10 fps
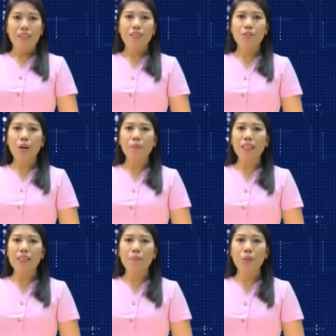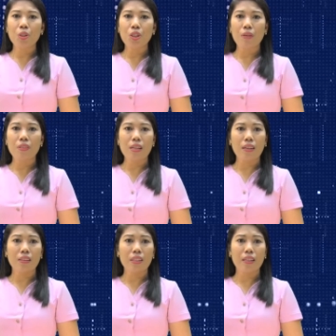The stomach is a bean-shaped
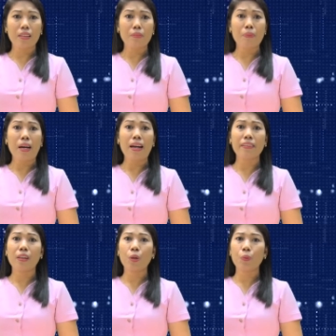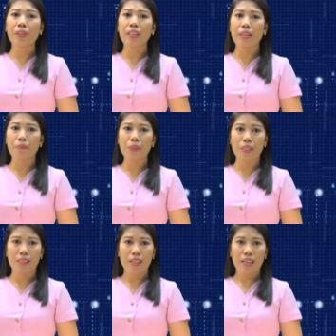sac located behind the lower
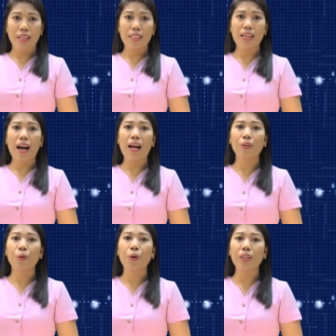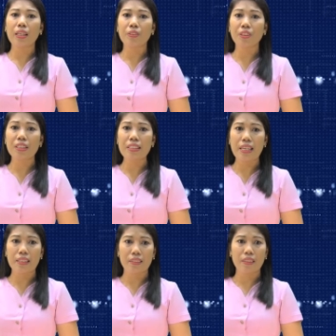ribs. It is a hollow organ or
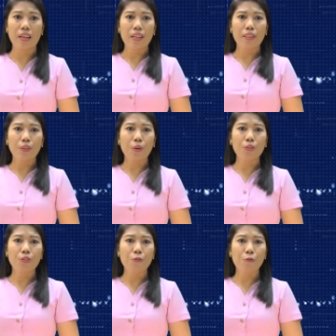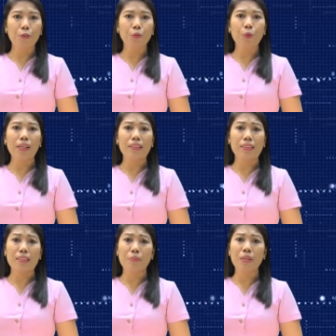container that holds food while
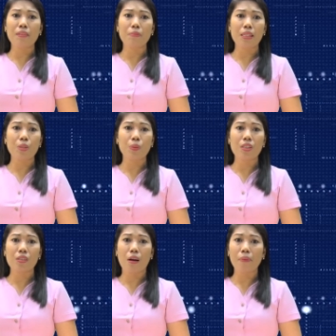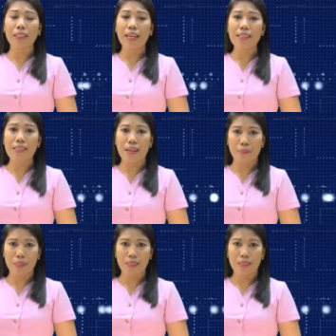it is being mixed with stomach
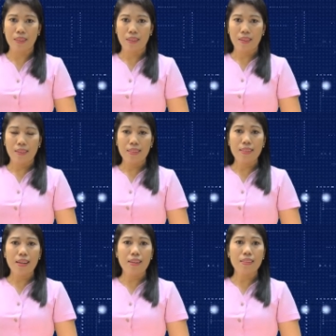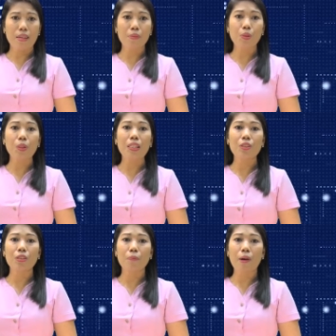enzymes. These enzymes
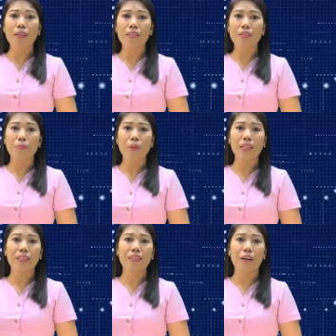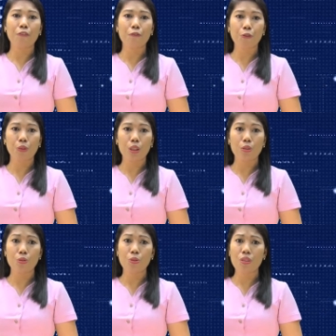continue the process of breaking down food
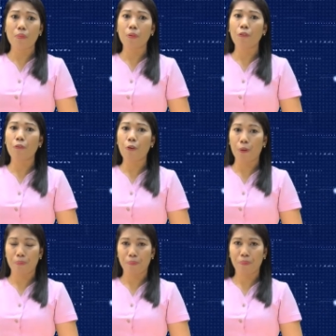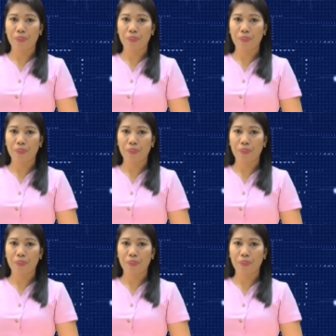into usable form.